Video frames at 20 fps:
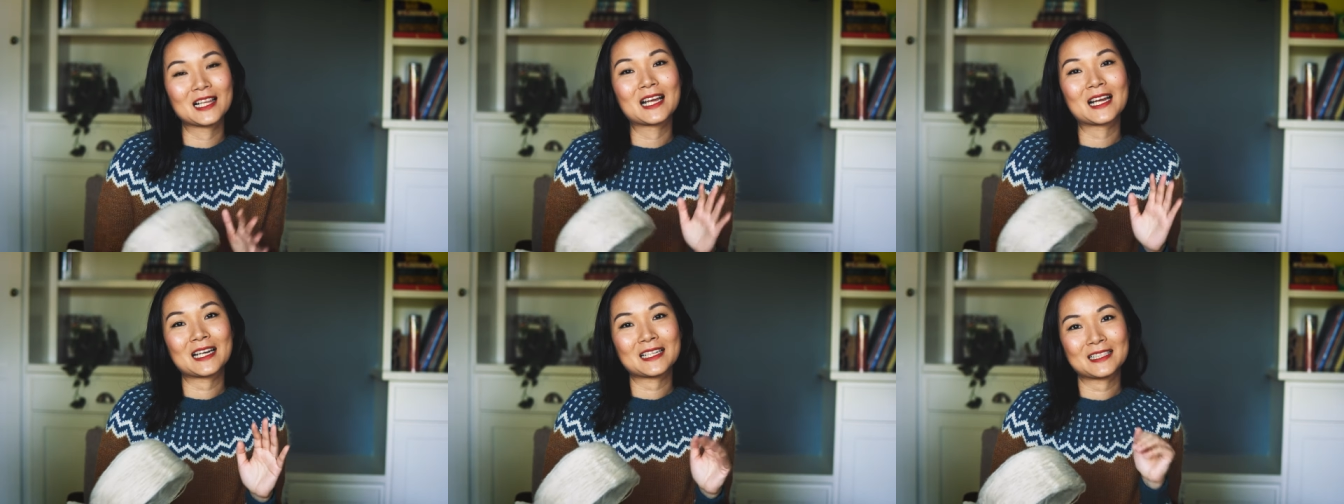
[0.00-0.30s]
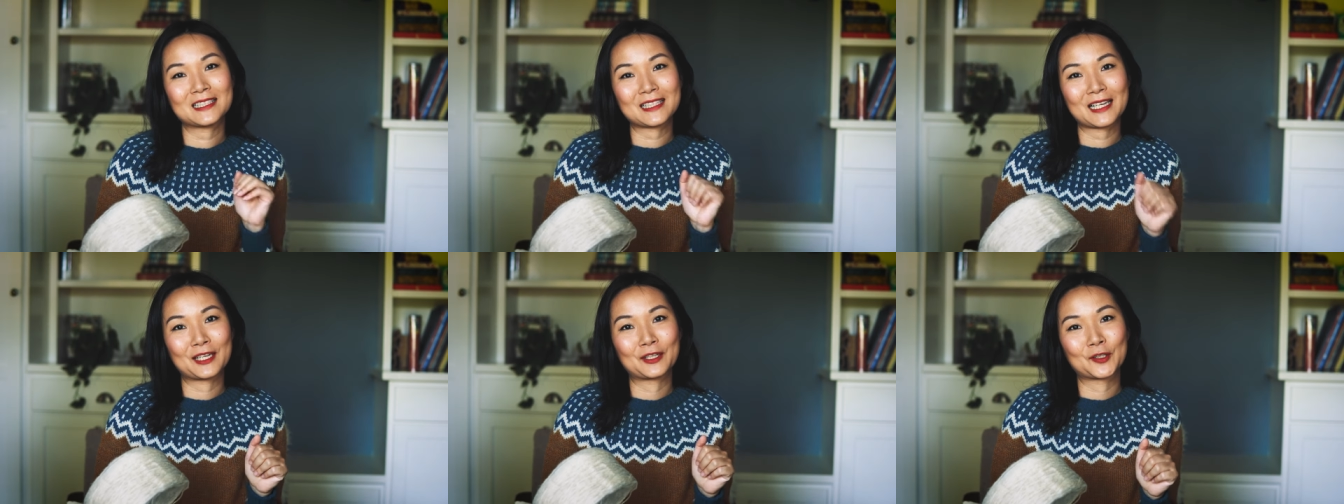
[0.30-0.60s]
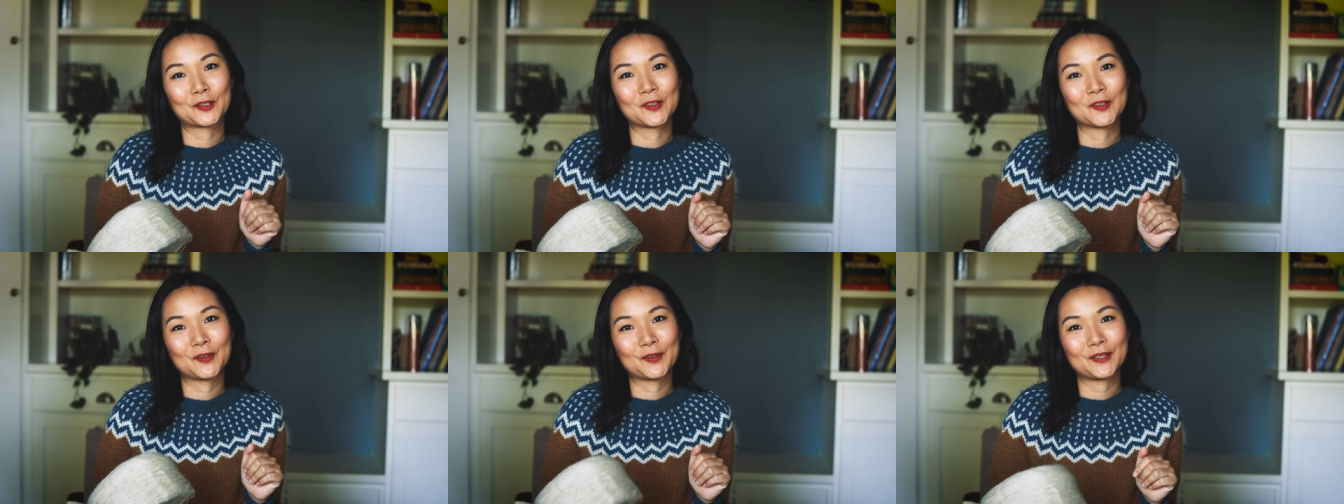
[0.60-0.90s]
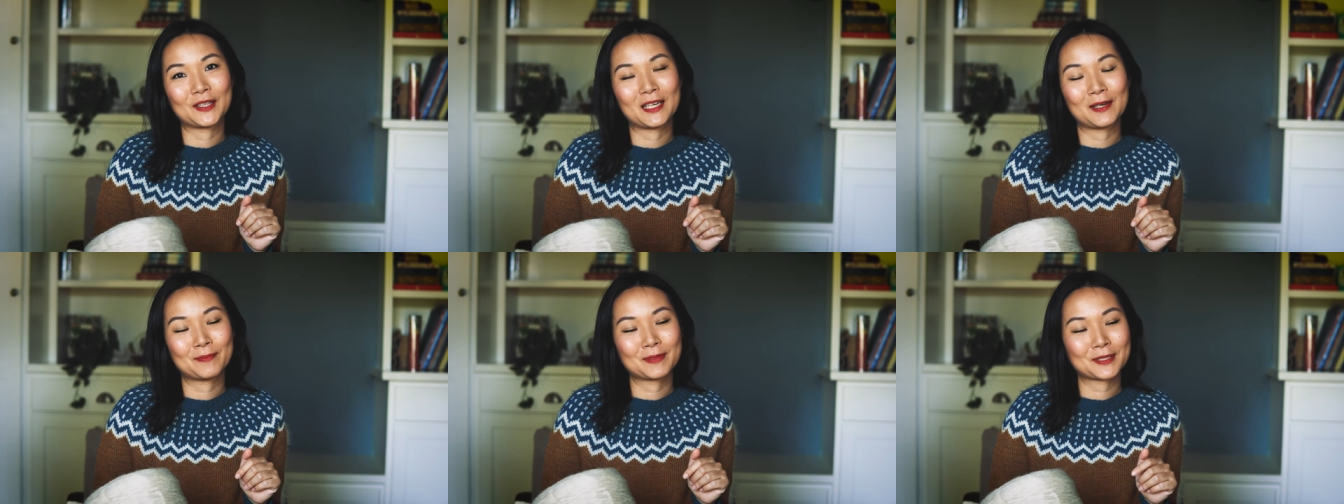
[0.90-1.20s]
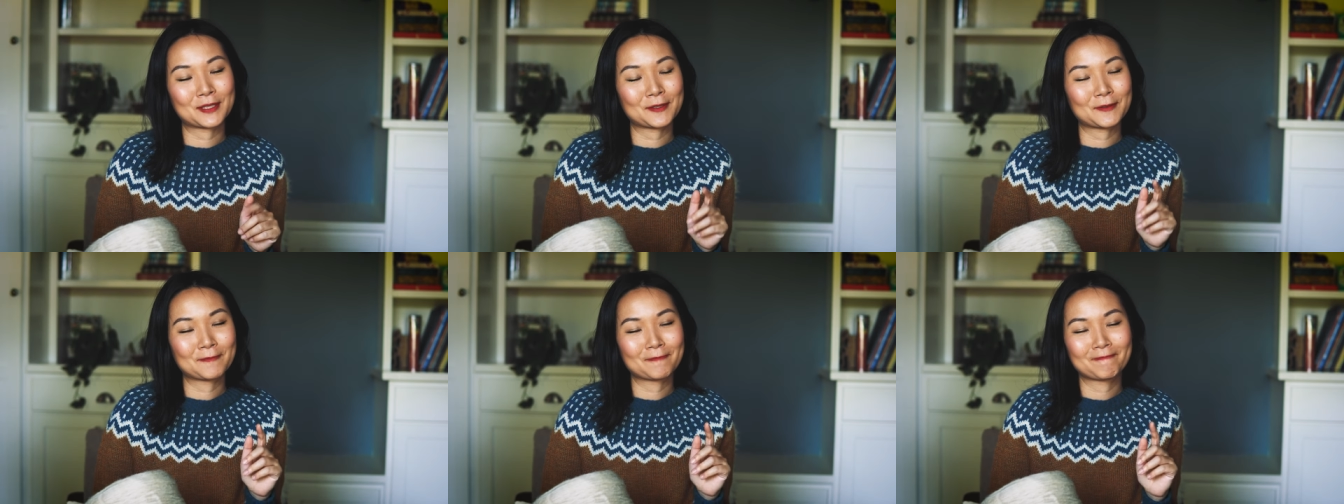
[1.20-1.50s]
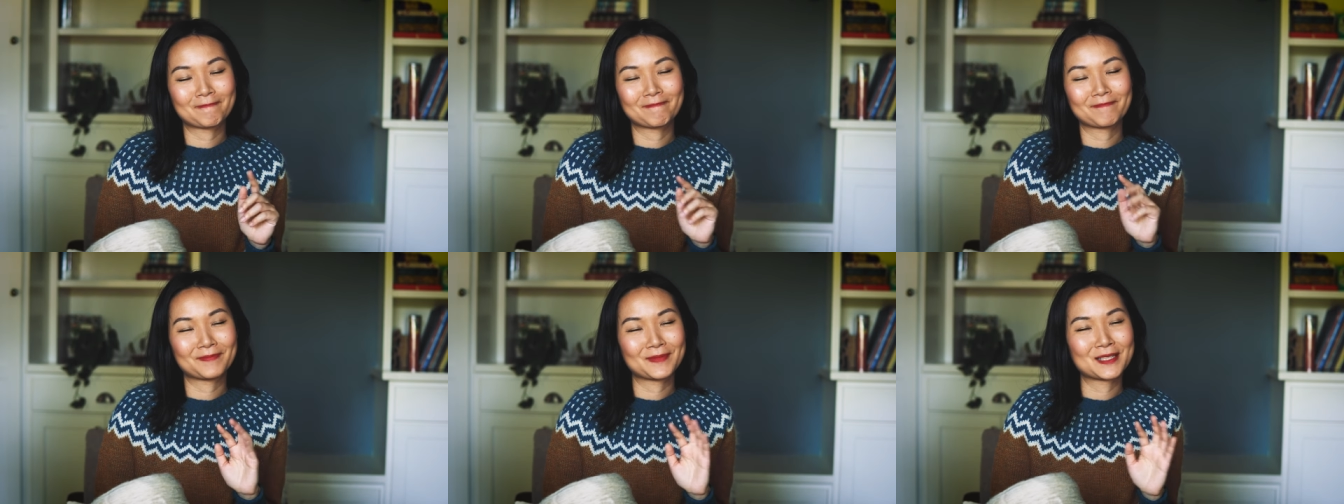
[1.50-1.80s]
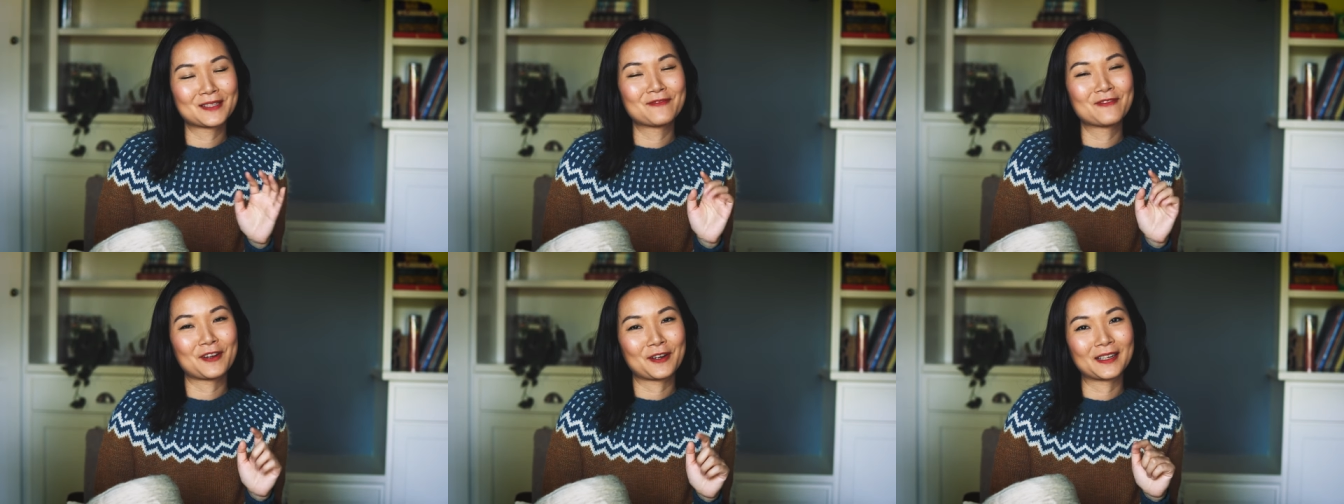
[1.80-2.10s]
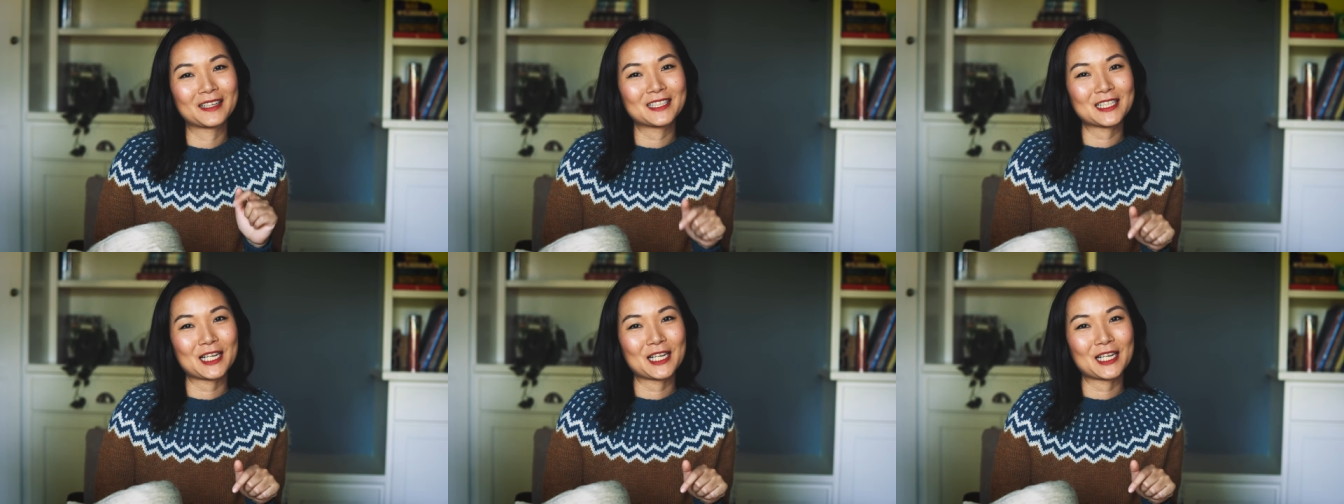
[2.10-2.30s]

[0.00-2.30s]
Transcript: Like I said earlier in the episode, it's very